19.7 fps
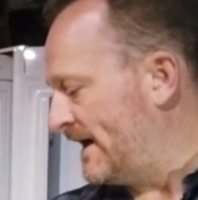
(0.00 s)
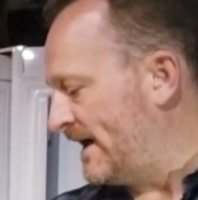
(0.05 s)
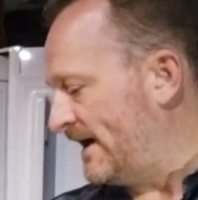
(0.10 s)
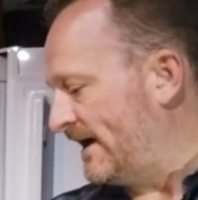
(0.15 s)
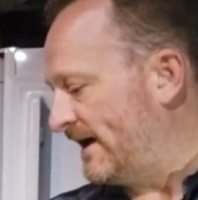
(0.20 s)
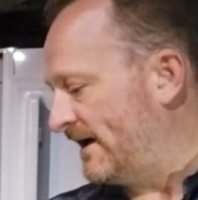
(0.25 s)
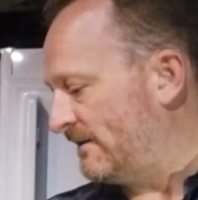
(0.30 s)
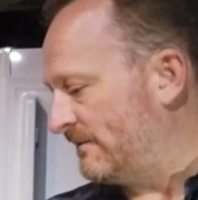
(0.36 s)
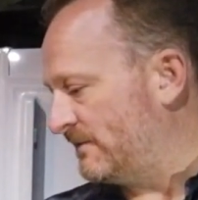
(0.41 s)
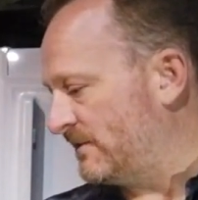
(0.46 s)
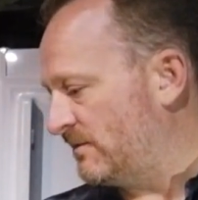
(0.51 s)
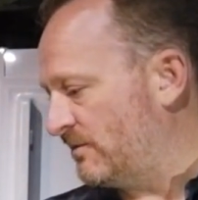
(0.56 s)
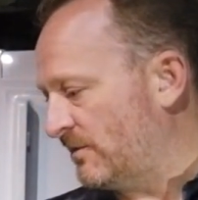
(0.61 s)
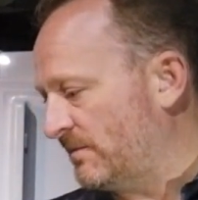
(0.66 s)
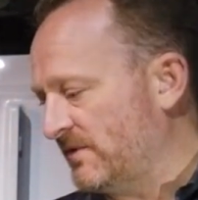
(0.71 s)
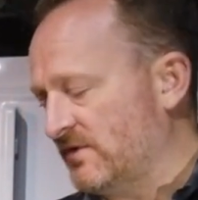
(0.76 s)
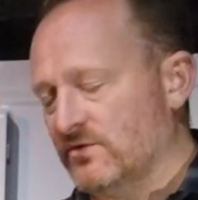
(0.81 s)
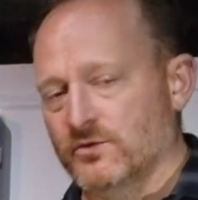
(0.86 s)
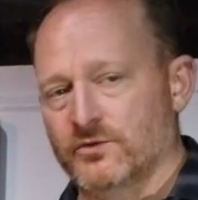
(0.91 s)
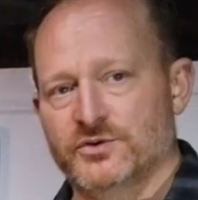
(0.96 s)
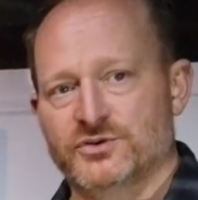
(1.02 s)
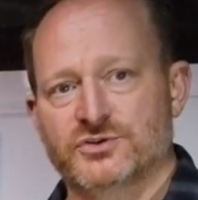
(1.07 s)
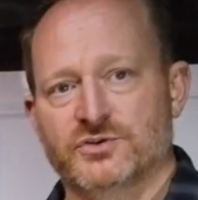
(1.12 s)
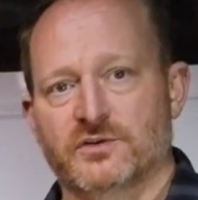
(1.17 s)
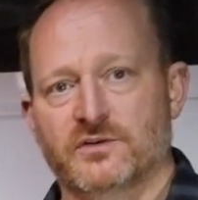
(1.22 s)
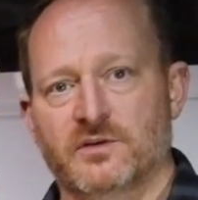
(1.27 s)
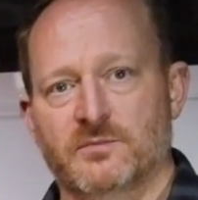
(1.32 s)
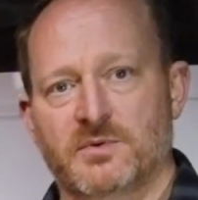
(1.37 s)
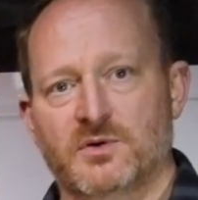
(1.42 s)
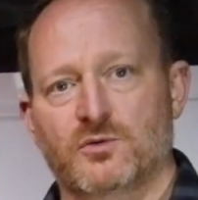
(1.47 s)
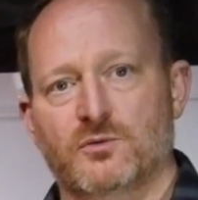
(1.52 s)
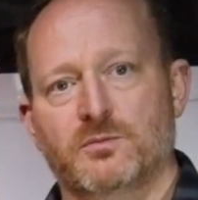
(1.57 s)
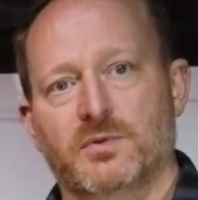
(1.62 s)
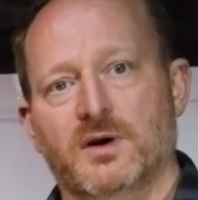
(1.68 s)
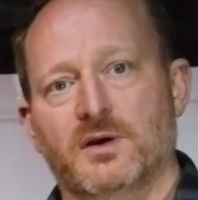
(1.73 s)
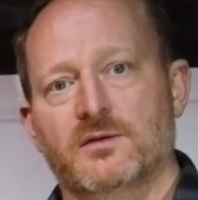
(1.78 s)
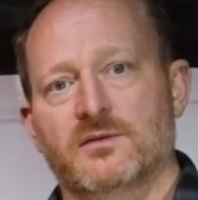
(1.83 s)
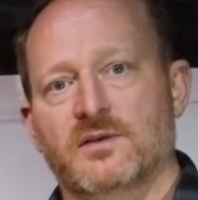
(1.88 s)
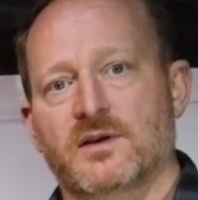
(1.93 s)
Um, you probably saw it during the build
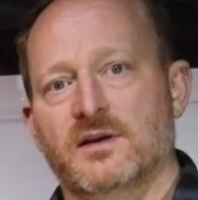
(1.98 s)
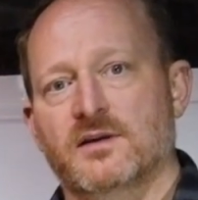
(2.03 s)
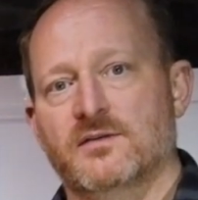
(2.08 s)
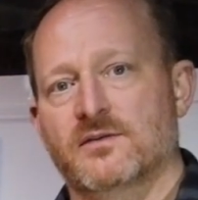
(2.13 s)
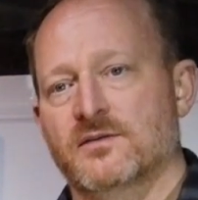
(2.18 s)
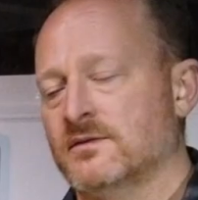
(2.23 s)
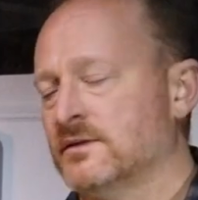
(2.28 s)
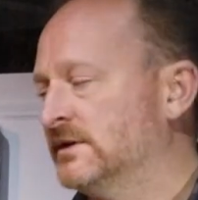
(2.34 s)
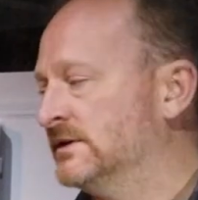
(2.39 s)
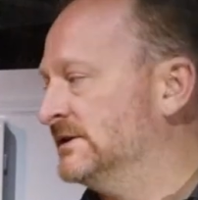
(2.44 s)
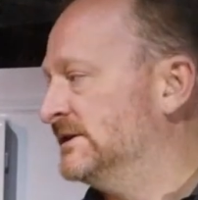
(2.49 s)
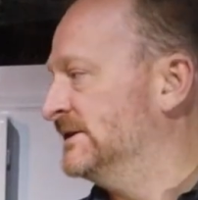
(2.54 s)
process.